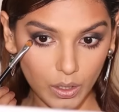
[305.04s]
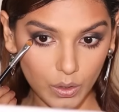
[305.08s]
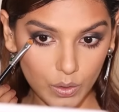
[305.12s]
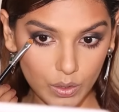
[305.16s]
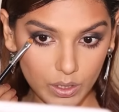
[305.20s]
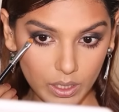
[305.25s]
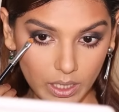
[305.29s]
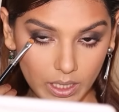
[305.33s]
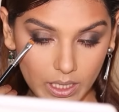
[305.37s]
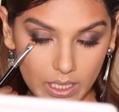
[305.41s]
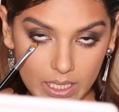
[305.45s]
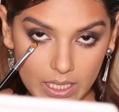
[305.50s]

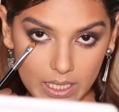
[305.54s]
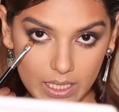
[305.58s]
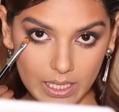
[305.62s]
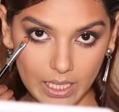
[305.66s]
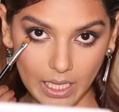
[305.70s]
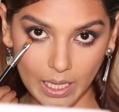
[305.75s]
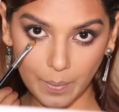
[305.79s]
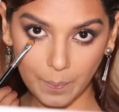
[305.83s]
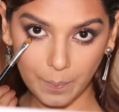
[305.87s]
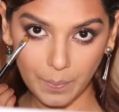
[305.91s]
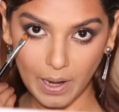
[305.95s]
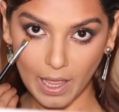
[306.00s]
Using the
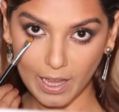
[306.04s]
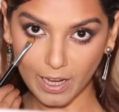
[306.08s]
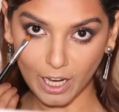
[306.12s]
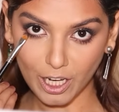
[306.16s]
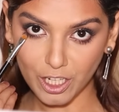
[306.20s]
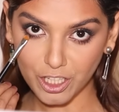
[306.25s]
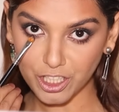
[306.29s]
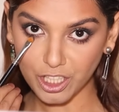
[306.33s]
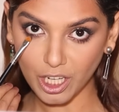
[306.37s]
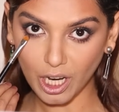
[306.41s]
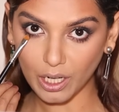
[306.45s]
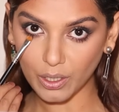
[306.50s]
same black
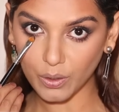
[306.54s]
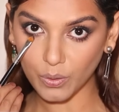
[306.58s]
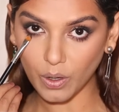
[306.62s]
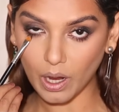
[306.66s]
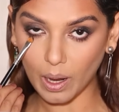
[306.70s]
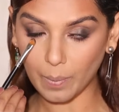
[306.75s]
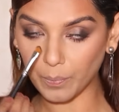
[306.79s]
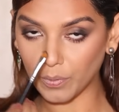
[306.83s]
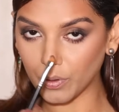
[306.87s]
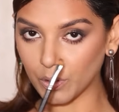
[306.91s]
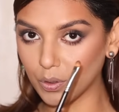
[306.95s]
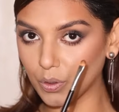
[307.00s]
eyeshadow,
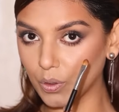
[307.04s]
I'm going